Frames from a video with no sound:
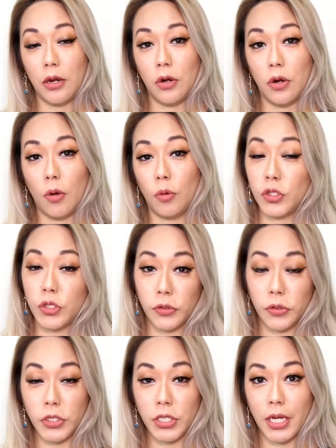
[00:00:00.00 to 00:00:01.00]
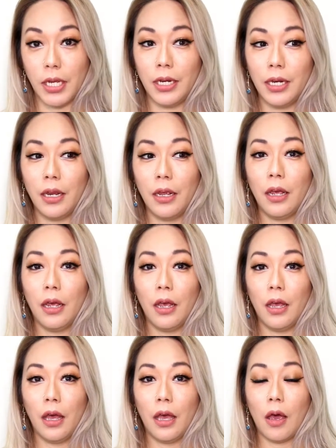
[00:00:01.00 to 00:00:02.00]
no solution,
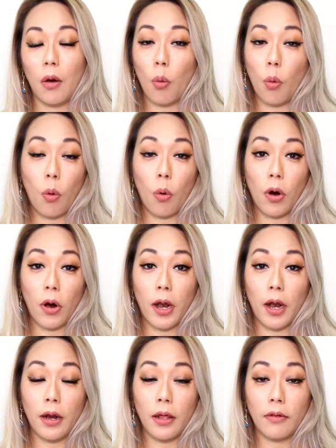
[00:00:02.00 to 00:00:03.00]
or